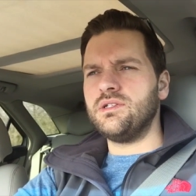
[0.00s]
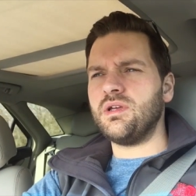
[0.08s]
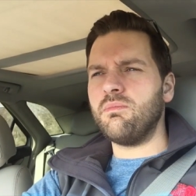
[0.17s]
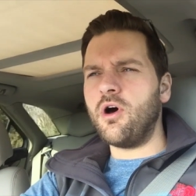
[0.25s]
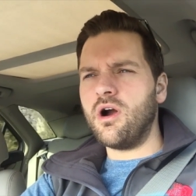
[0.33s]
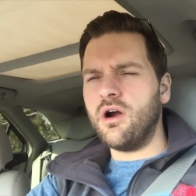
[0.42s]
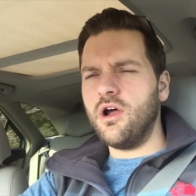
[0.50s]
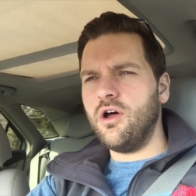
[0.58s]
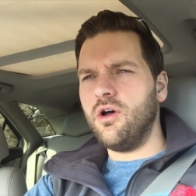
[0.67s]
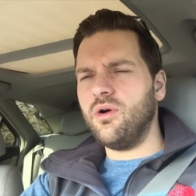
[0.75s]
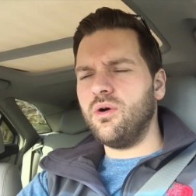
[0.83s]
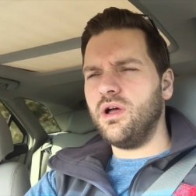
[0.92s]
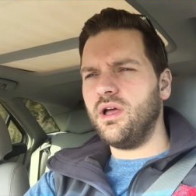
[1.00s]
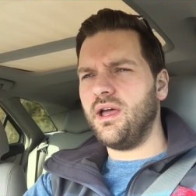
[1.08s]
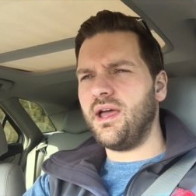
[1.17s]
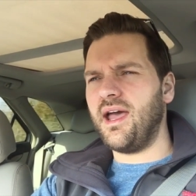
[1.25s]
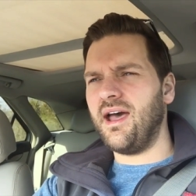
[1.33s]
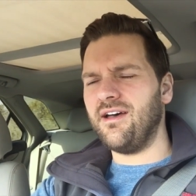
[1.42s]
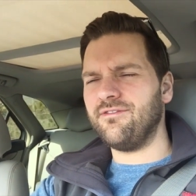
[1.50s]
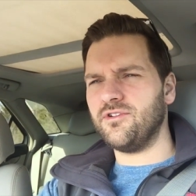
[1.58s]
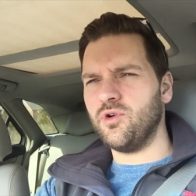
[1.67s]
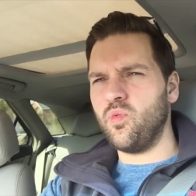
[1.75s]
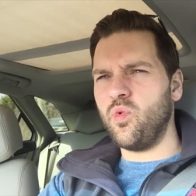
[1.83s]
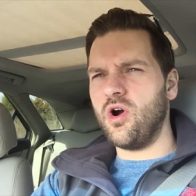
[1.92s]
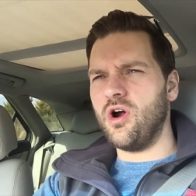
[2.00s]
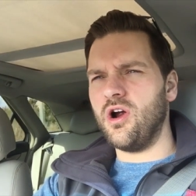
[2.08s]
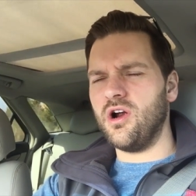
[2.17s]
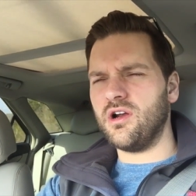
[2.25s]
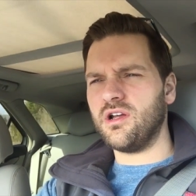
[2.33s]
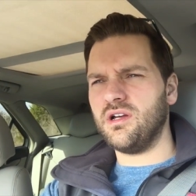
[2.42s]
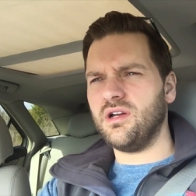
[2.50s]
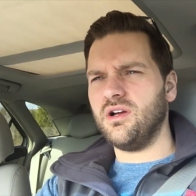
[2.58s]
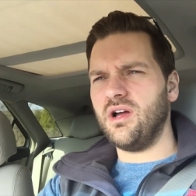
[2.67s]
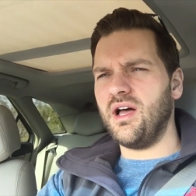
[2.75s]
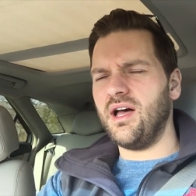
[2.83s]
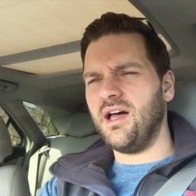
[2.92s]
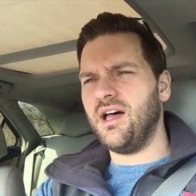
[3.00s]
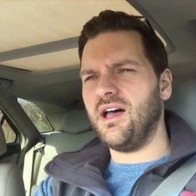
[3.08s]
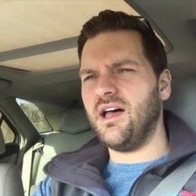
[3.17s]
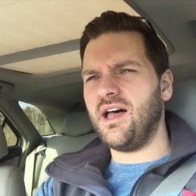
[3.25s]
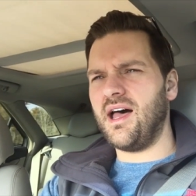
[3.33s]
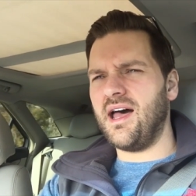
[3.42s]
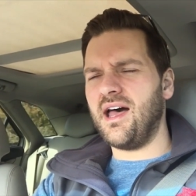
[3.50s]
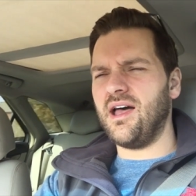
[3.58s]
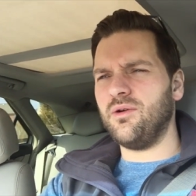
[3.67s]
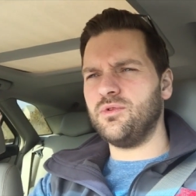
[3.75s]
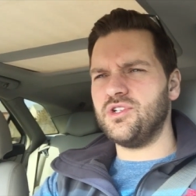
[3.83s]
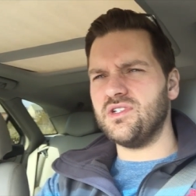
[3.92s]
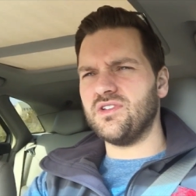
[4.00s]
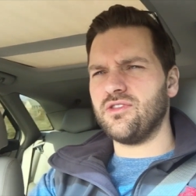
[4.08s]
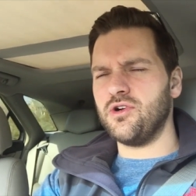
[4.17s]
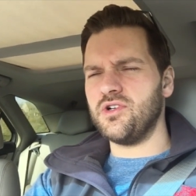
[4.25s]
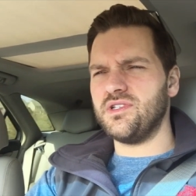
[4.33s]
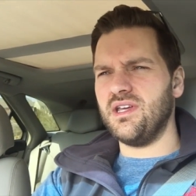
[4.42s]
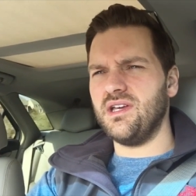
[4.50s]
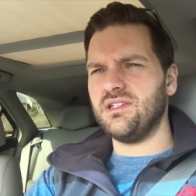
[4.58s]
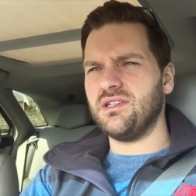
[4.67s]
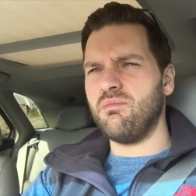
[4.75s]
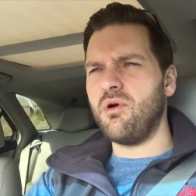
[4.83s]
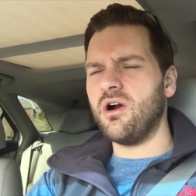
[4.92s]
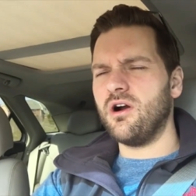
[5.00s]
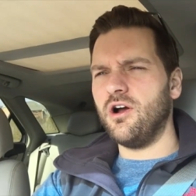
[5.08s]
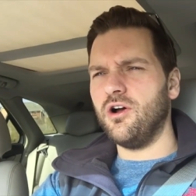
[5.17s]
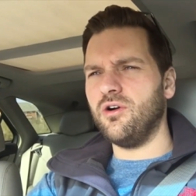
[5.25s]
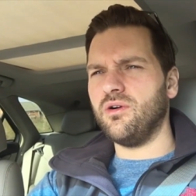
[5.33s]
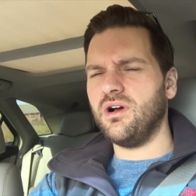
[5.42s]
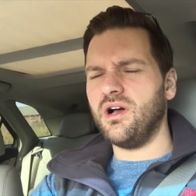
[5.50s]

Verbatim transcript: tomorrow after work, uh, which is Thursday tomorrow